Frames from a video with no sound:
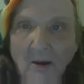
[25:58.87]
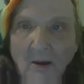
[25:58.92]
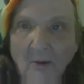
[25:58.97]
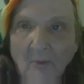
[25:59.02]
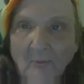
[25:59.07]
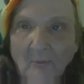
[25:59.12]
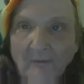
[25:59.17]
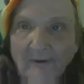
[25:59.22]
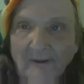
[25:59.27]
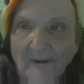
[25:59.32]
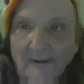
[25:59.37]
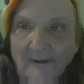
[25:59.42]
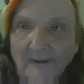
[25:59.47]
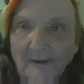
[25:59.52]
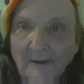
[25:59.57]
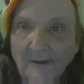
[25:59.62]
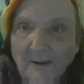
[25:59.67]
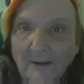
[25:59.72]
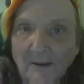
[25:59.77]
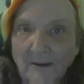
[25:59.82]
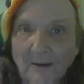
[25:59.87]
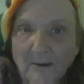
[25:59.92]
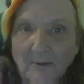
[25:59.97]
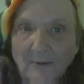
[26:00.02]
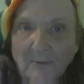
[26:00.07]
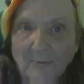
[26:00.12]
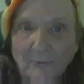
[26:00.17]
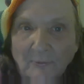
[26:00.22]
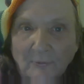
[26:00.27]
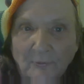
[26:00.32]
Okay,
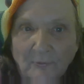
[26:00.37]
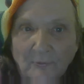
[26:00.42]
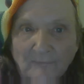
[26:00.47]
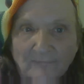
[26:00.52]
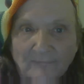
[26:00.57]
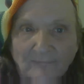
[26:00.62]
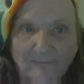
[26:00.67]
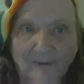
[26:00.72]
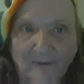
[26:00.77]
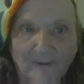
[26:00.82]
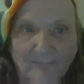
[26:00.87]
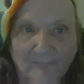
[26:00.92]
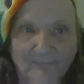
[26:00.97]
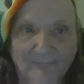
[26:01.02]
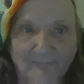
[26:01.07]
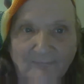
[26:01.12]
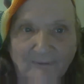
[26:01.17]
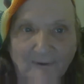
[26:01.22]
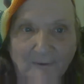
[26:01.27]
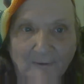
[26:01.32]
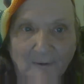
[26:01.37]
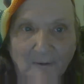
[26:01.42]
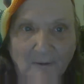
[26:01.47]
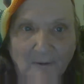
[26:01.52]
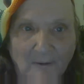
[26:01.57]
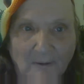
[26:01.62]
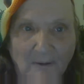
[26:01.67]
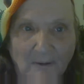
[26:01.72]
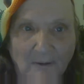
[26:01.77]
he doesn't have a channel.